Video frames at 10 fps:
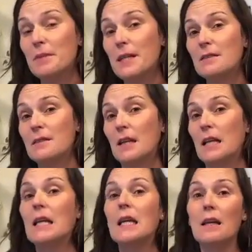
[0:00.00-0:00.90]
because
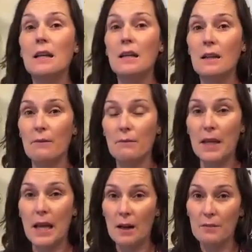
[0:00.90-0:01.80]

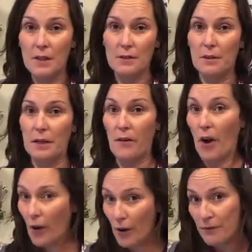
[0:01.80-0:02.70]
we have this sort of
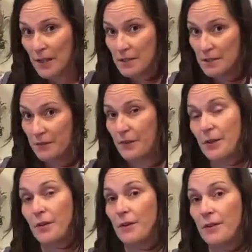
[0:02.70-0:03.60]
harvest
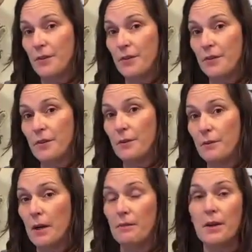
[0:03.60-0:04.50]
feel to
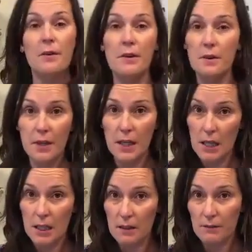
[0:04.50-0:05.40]
whatever you're
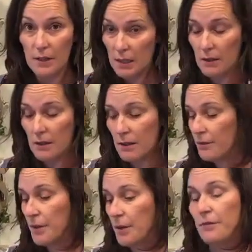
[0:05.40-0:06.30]
doing
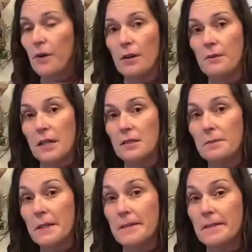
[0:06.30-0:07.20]
for your fall
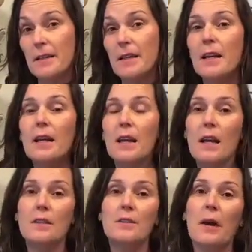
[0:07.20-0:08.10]
arrangements.
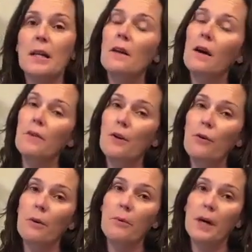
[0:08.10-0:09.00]
And so I love
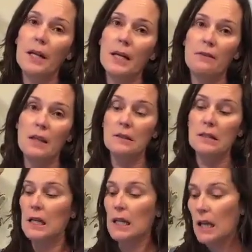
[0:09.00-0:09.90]
incorporating things
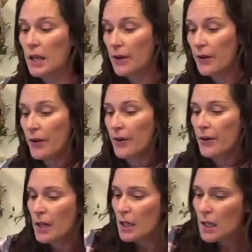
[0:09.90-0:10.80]
like
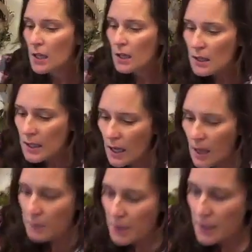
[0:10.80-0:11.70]
kale,
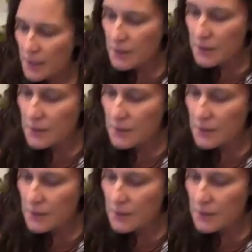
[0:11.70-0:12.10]
cabbage.